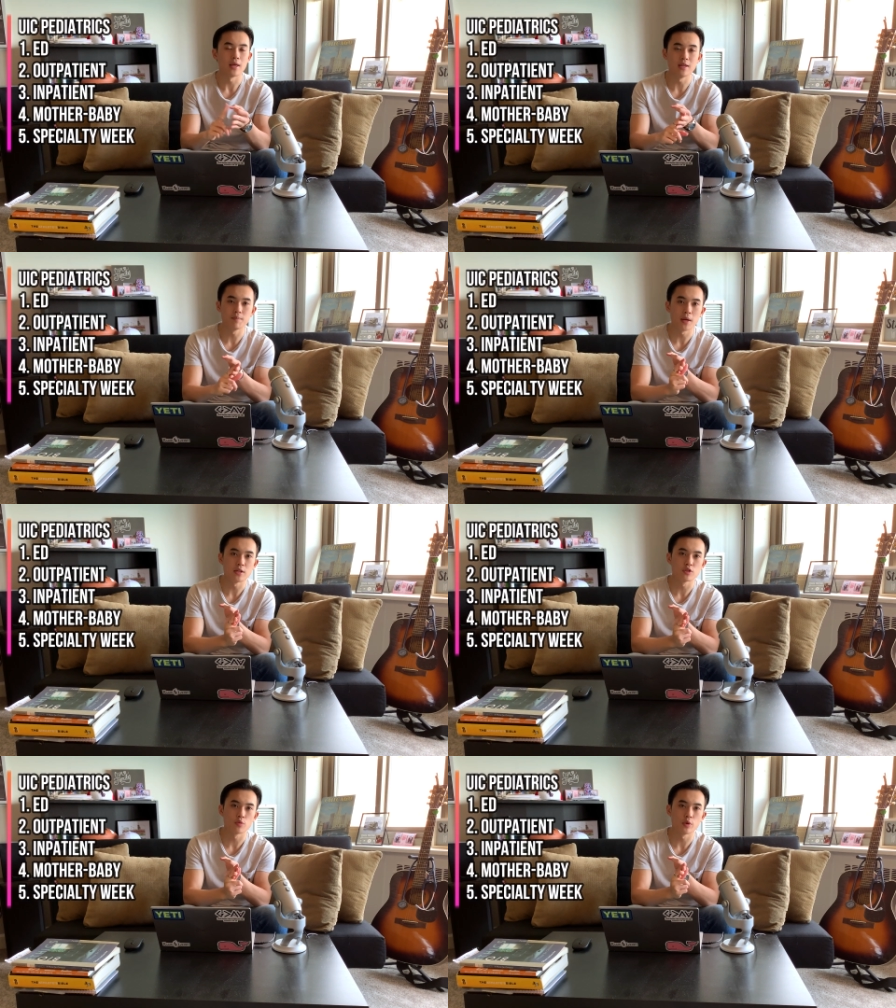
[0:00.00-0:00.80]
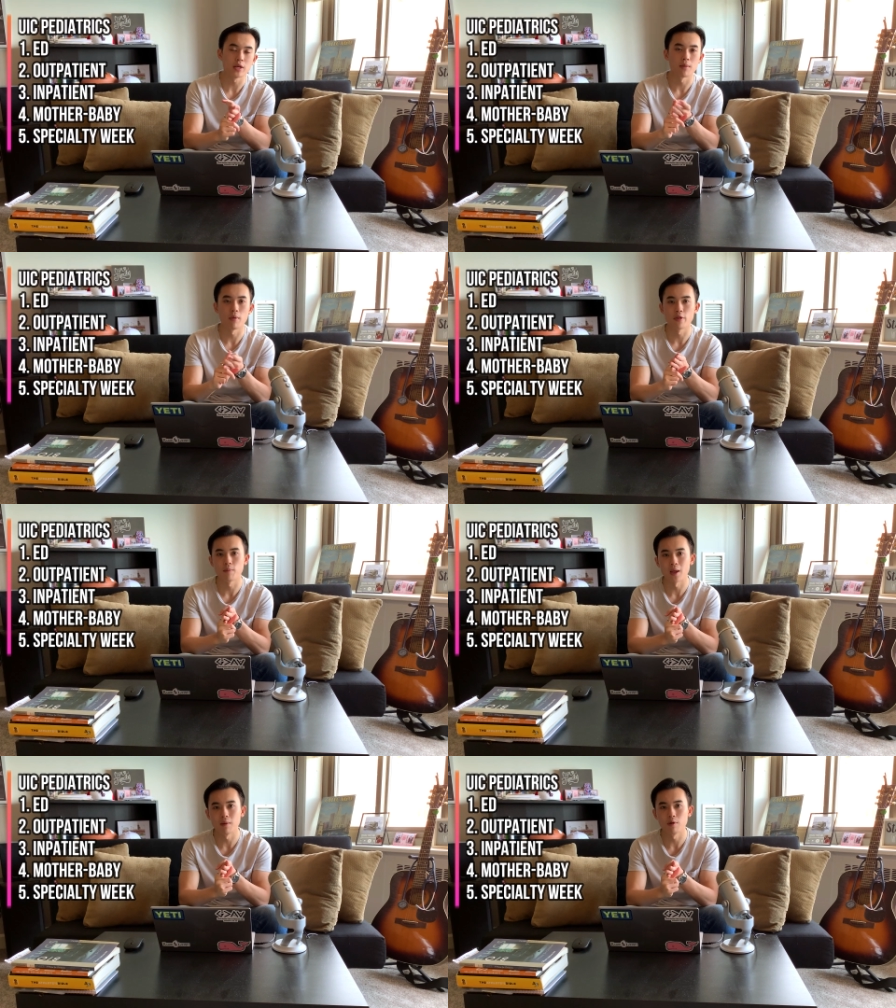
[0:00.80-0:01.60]
inpatient week, a mother
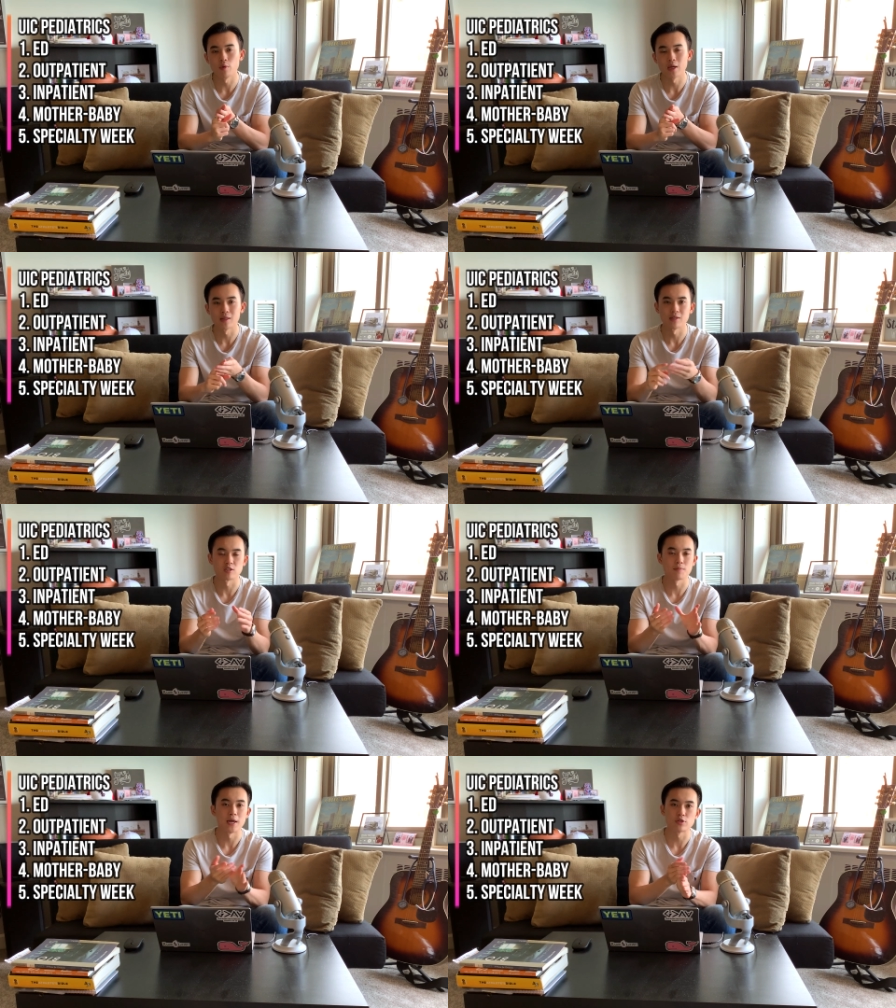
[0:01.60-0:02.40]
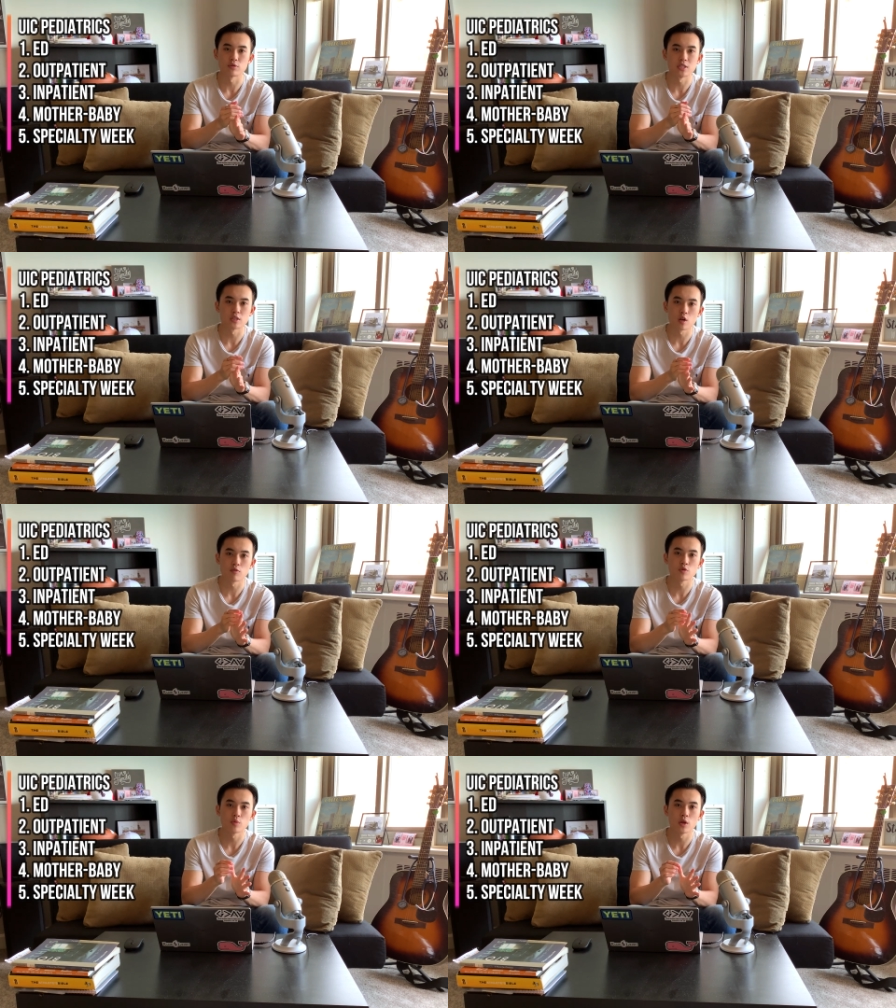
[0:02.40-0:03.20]
baby week, and then a specialty
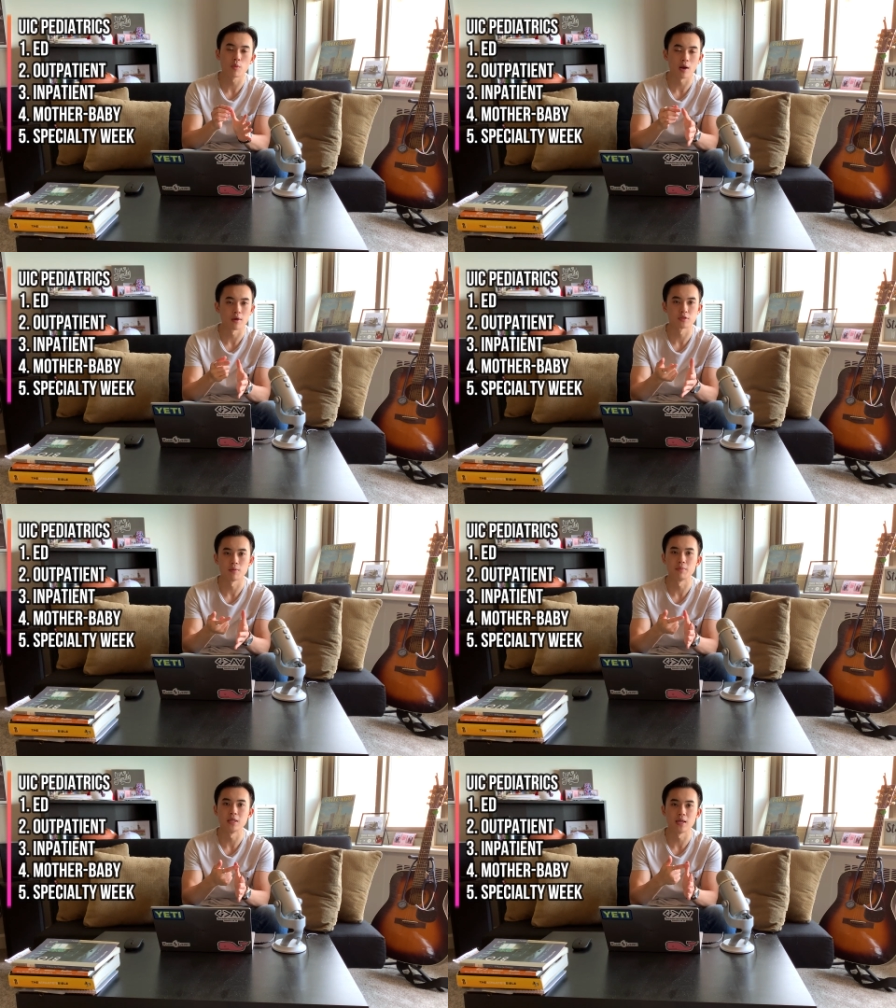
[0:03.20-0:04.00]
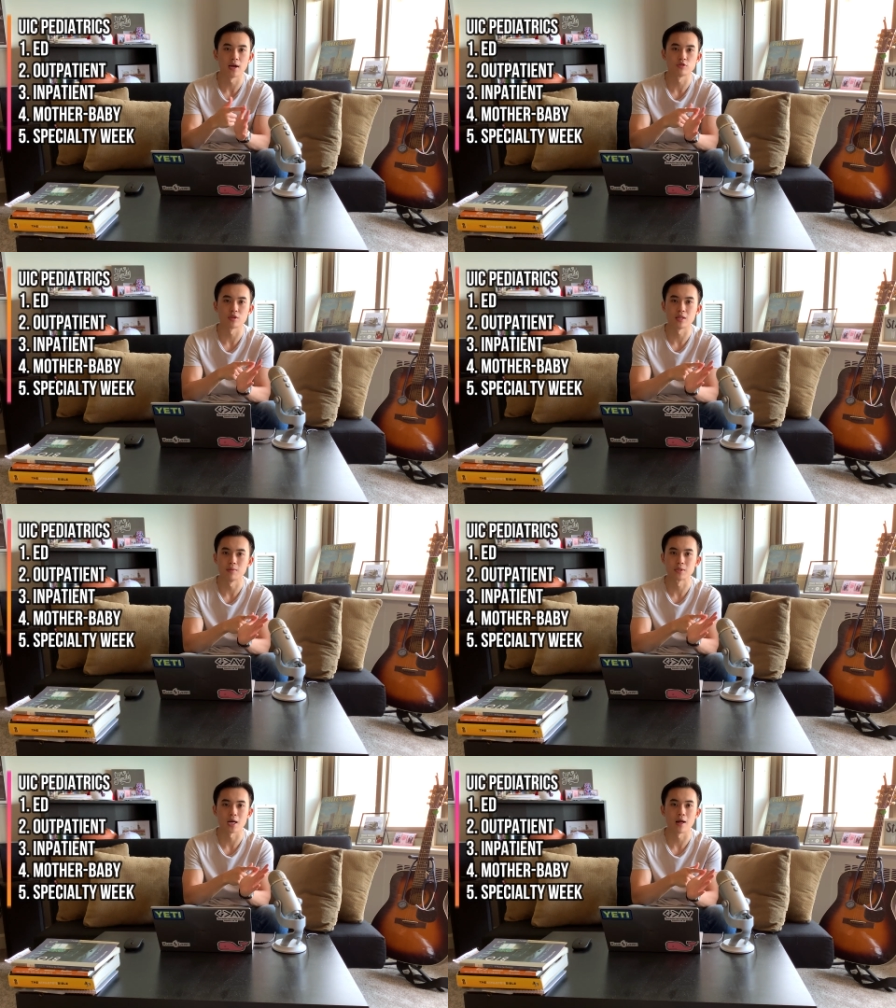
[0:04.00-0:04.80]
service week where I was on pediatric
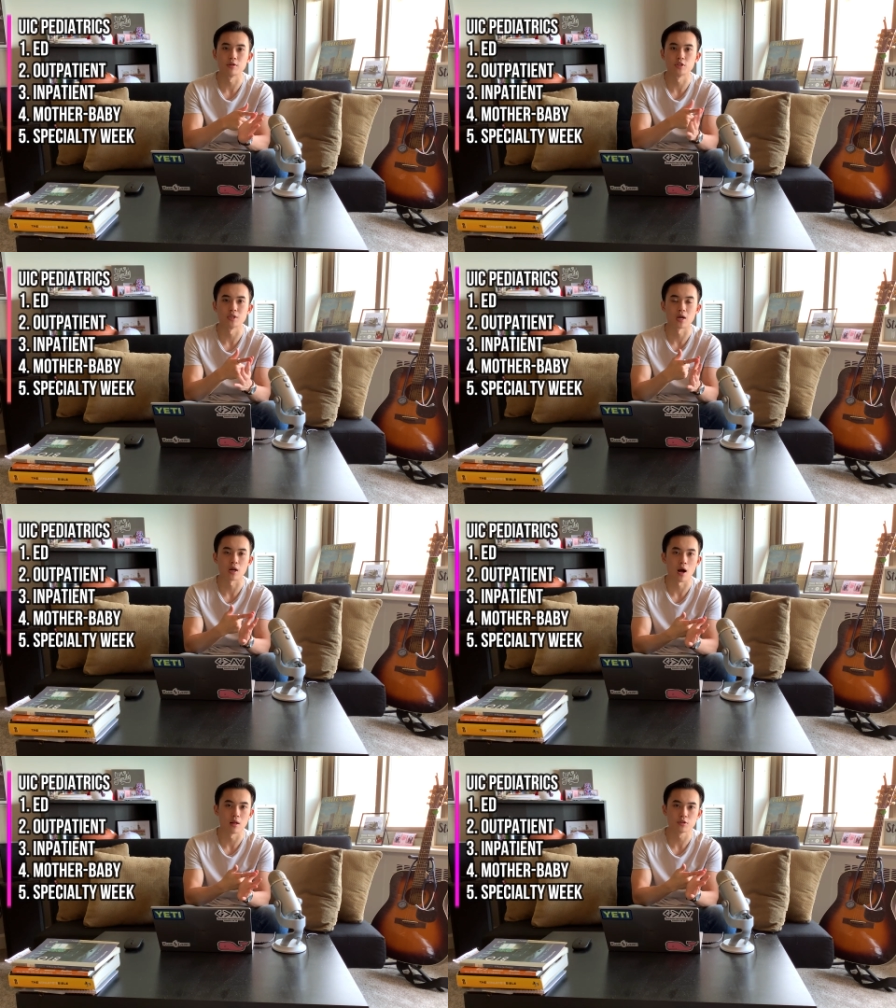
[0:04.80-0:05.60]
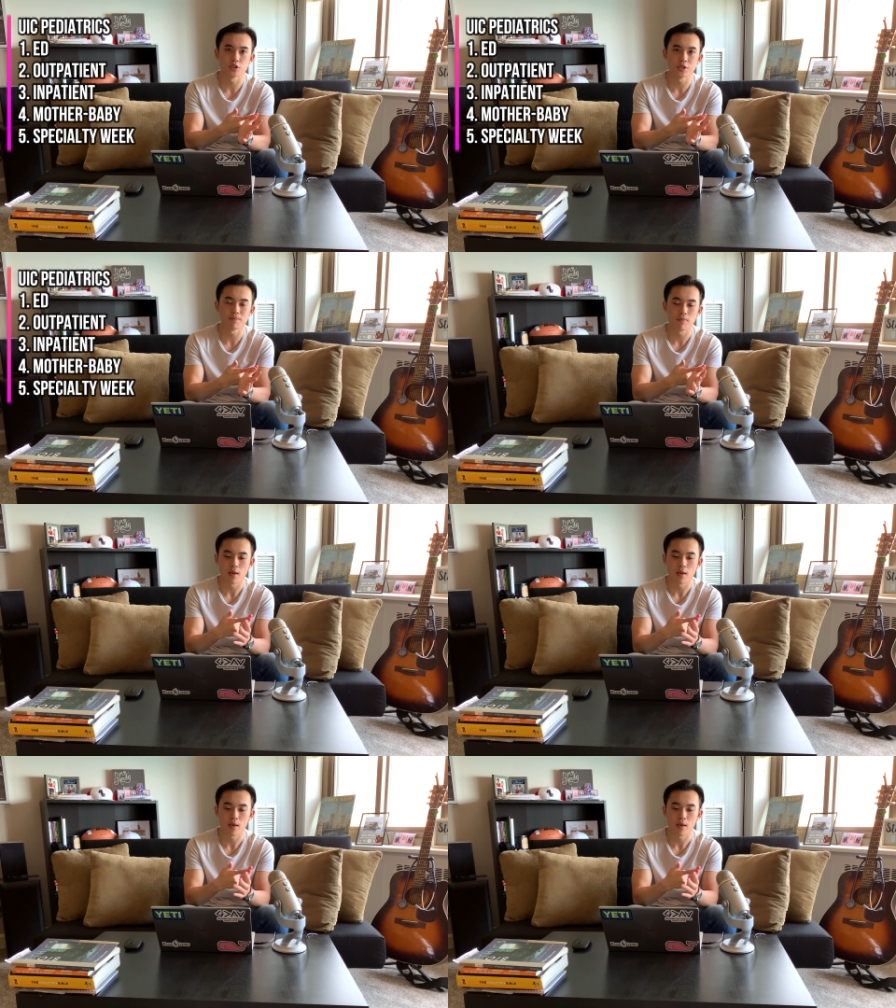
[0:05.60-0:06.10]
hematology and oncology.